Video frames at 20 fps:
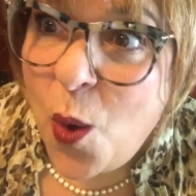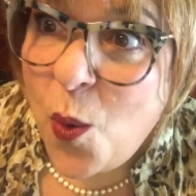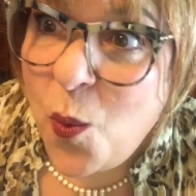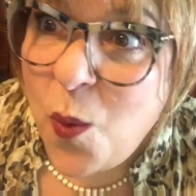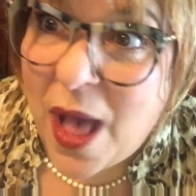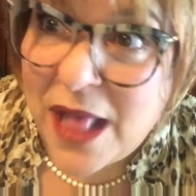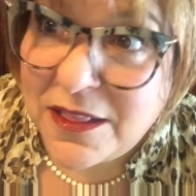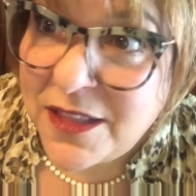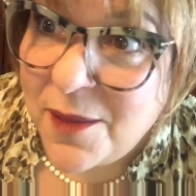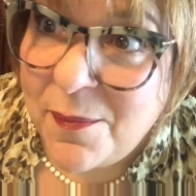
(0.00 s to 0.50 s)

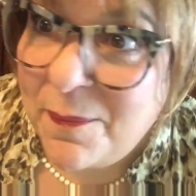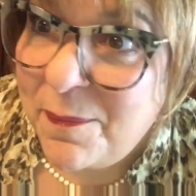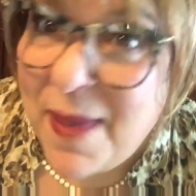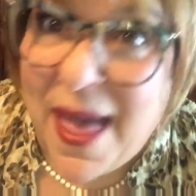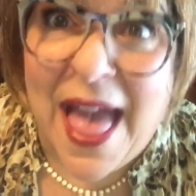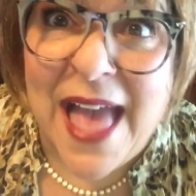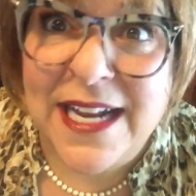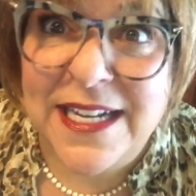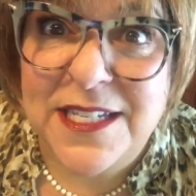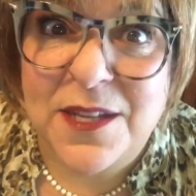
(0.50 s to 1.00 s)
Welcome
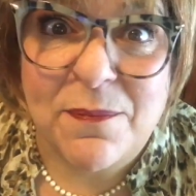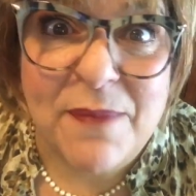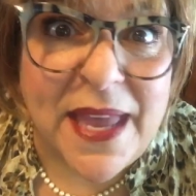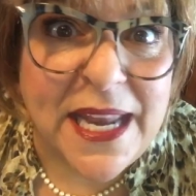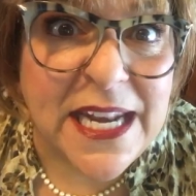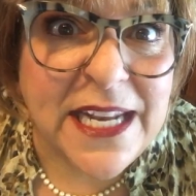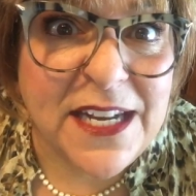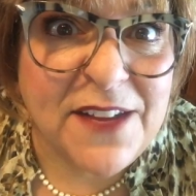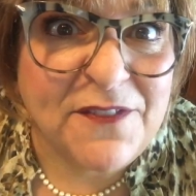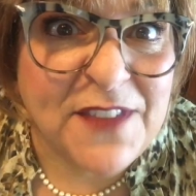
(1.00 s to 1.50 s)
back to
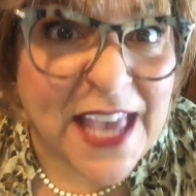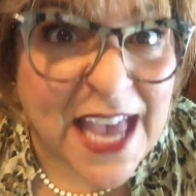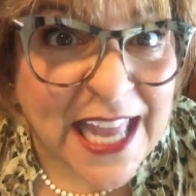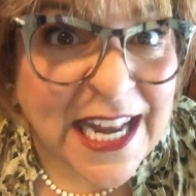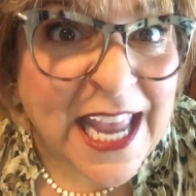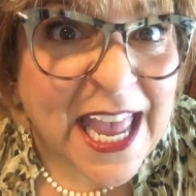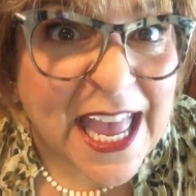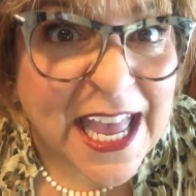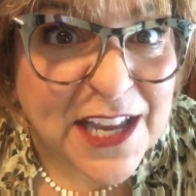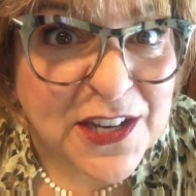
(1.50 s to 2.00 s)
Minute of
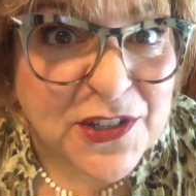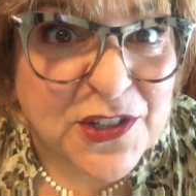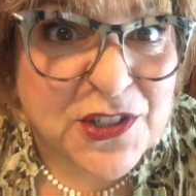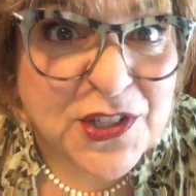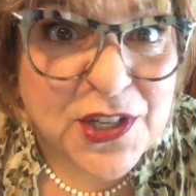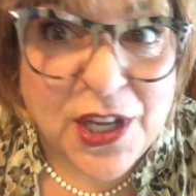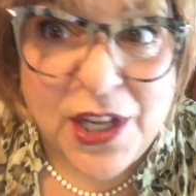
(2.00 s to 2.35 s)
Yiddish.